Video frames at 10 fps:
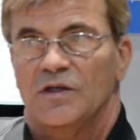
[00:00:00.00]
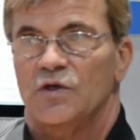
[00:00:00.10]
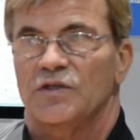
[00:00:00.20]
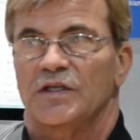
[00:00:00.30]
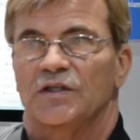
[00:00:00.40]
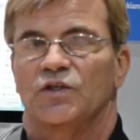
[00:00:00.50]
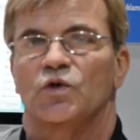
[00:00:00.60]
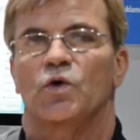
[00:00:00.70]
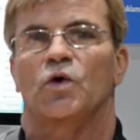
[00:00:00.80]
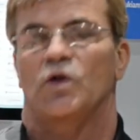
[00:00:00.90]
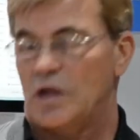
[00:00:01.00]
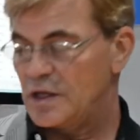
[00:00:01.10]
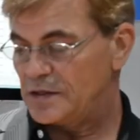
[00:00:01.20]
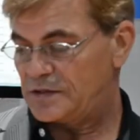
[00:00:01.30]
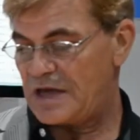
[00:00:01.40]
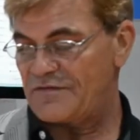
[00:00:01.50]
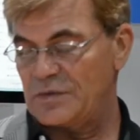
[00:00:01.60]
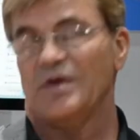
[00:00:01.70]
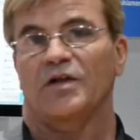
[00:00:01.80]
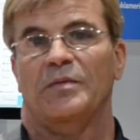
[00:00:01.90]
using the dual
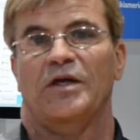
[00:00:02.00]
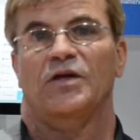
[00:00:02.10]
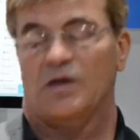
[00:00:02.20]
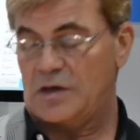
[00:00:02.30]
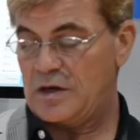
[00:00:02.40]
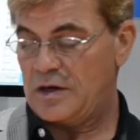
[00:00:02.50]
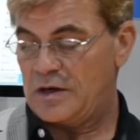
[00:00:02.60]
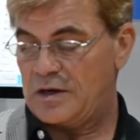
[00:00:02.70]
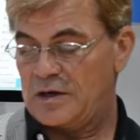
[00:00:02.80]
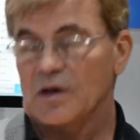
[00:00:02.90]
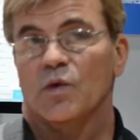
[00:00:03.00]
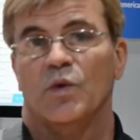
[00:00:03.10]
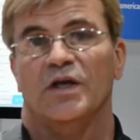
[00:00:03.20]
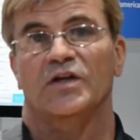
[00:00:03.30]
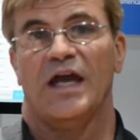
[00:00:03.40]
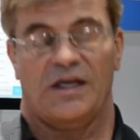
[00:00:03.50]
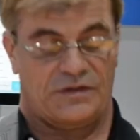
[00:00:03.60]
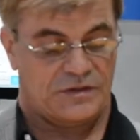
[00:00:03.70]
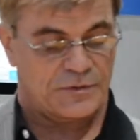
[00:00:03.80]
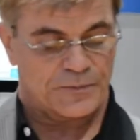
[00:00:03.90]
7 millimeter reel
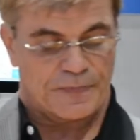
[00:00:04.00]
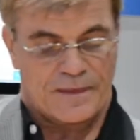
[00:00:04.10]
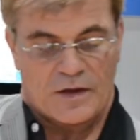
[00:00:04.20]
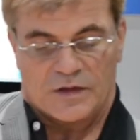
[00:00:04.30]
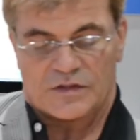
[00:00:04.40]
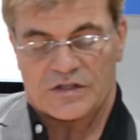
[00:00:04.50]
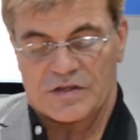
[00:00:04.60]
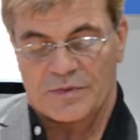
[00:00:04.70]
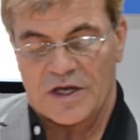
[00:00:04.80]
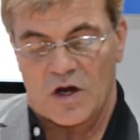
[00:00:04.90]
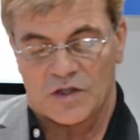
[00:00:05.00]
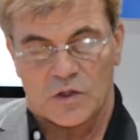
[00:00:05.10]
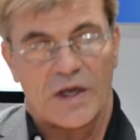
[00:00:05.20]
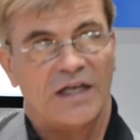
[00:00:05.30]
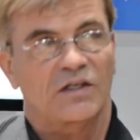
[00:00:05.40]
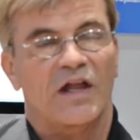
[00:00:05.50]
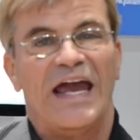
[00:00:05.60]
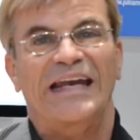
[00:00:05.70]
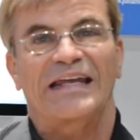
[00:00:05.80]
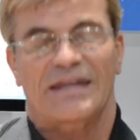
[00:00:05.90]
case. System can also handle
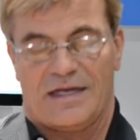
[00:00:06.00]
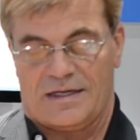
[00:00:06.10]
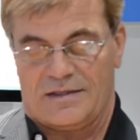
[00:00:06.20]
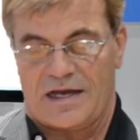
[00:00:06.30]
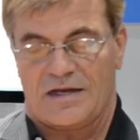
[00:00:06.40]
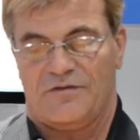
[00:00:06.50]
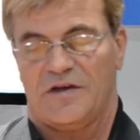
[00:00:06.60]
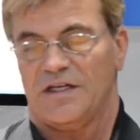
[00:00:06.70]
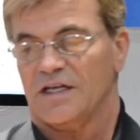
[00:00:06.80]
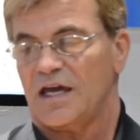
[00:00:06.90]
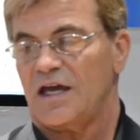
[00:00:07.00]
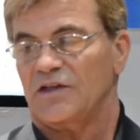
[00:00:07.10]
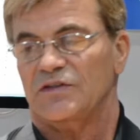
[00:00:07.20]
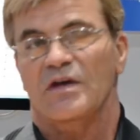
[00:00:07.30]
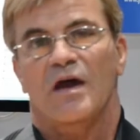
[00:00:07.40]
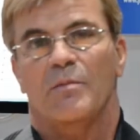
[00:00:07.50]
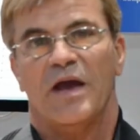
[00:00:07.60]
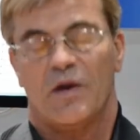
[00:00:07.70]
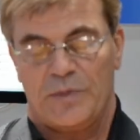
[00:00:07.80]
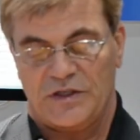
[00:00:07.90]
anything that can fit in a case,
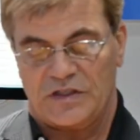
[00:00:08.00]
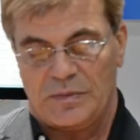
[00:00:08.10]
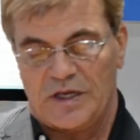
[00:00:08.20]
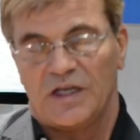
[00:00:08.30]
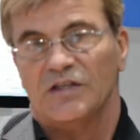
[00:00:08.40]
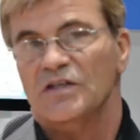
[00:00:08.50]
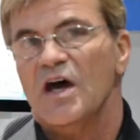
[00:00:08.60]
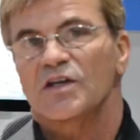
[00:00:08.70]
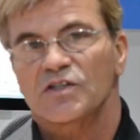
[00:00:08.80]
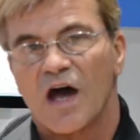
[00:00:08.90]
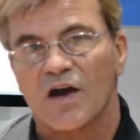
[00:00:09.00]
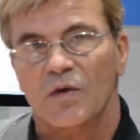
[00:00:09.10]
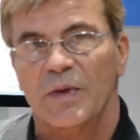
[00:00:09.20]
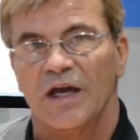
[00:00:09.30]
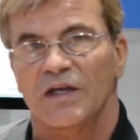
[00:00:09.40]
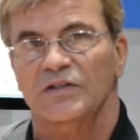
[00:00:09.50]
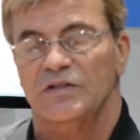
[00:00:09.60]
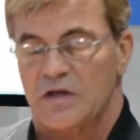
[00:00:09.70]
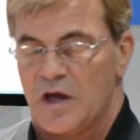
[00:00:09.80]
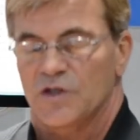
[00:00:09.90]
bare PCBs, solder
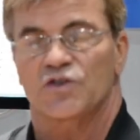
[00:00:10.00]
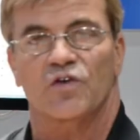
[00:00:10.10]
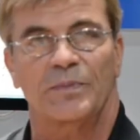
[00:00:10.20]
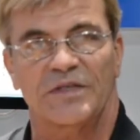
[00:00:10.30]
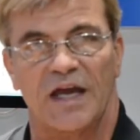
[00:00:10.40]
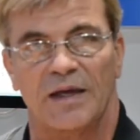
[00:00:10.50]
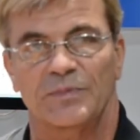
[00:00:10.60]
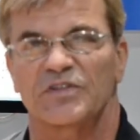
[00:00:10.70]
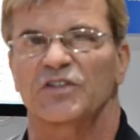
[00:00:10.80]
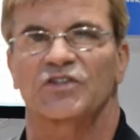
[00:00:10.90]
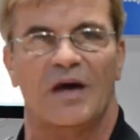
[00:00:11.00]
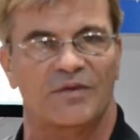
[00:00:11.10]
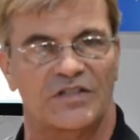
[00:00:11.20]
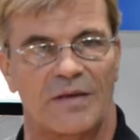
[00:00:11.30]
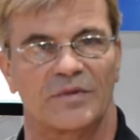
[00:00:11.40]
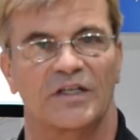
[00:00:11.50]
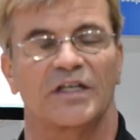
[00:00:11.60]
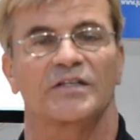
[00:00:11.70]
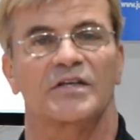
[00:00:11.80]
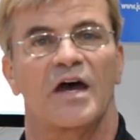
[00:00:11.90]
paste, strip tapes,
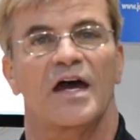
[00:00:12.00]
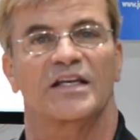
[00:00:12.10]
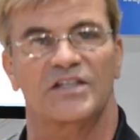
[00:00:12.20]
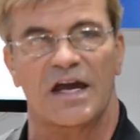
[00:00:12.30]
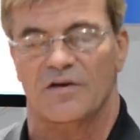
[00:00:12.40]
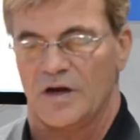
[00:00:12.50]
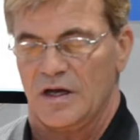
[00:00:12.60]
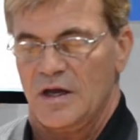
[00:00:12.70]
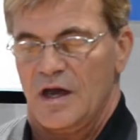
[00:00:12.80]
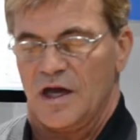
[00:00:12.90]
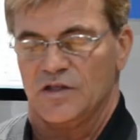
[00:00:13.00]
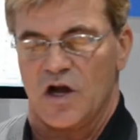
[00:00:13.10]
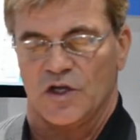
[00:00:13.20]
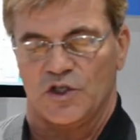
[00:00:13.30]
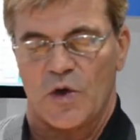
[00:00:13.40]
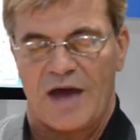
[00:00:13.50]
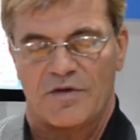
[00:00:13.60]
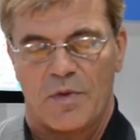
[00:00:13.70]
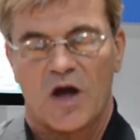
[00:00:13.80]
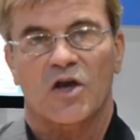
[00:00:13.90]
subassemblies, etc. As long as you have
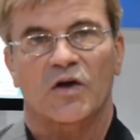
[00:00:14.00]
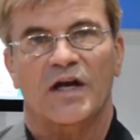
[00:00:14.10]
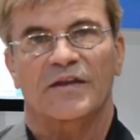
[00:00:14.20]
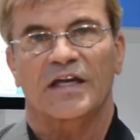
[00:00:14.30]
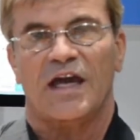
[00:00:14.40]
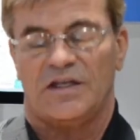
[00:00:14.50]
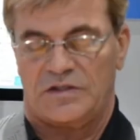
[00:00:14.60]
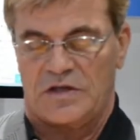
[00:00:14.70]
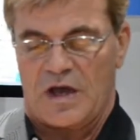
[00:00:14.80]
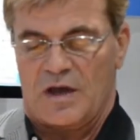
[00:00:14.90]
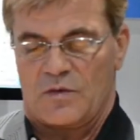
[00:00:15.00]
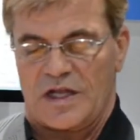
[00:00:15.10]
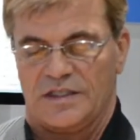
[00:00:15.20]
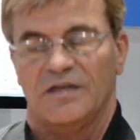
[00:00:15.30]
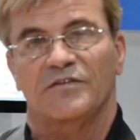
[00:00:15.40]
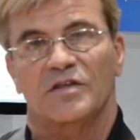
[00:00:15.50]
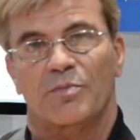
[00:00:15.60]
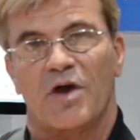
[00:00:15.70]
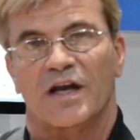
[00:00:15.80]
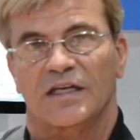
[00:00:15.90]
a barcode on the case, relative to the
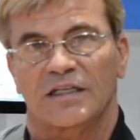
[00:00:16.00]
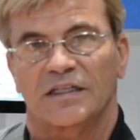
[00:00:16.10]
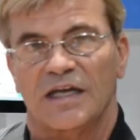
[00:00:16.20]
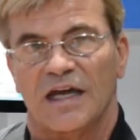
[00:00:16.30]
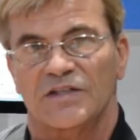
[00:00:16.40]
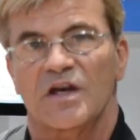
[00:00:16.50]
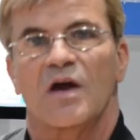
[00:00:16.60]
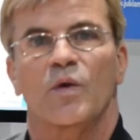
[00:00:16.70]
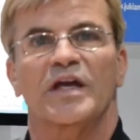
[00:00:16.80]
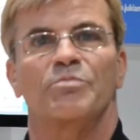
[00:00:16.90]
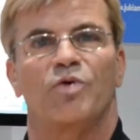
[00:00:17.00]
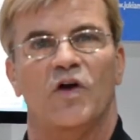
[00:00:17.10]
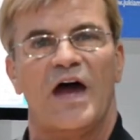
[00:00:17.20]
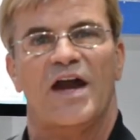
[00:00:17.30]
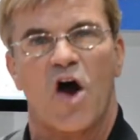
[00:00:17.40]
product in the case, we can pull that